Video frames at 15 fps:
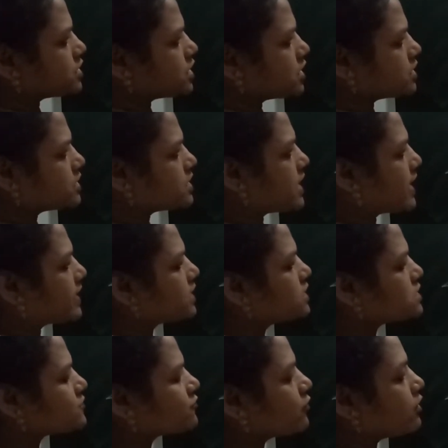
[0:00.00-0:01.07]
and the
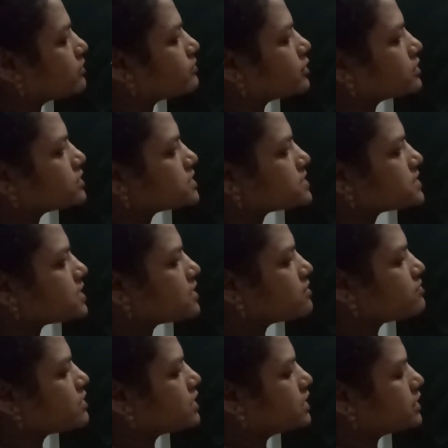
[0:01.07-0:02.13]
angles form on the
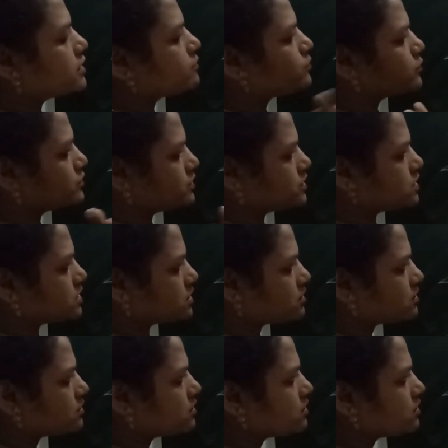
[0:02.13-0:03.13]
same relative position,